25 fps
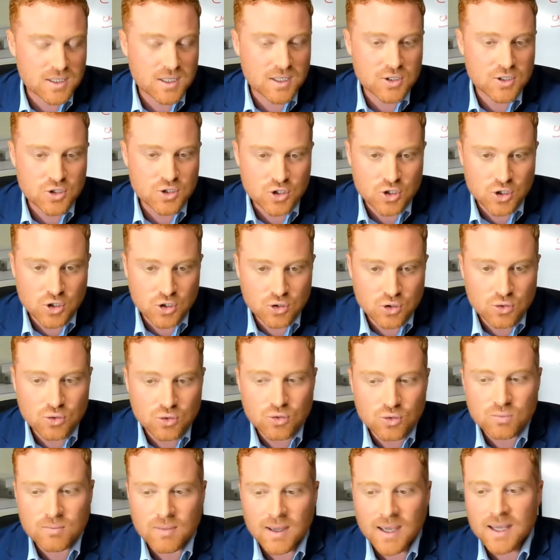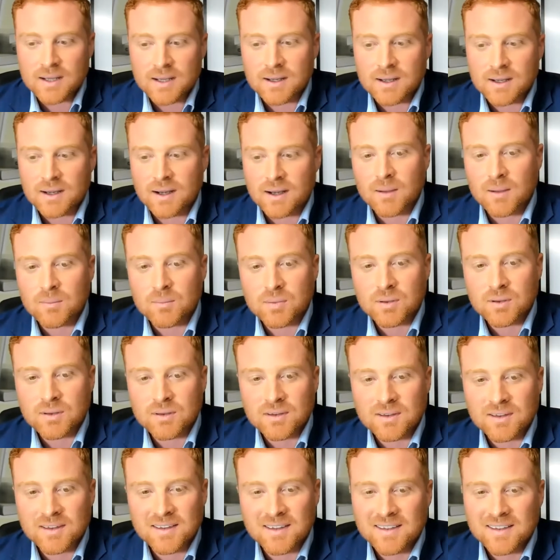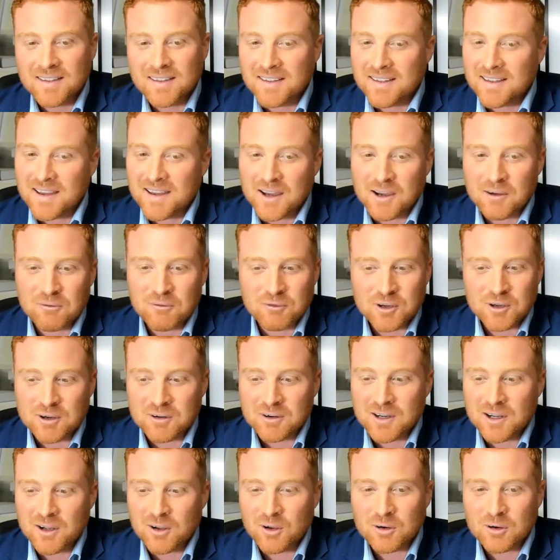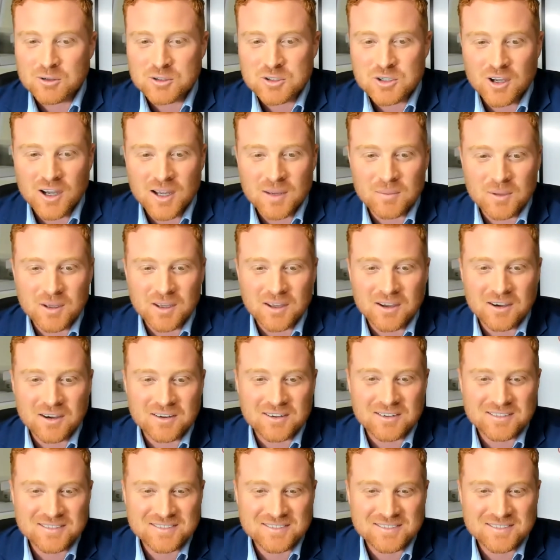is you made it up a very long time ago.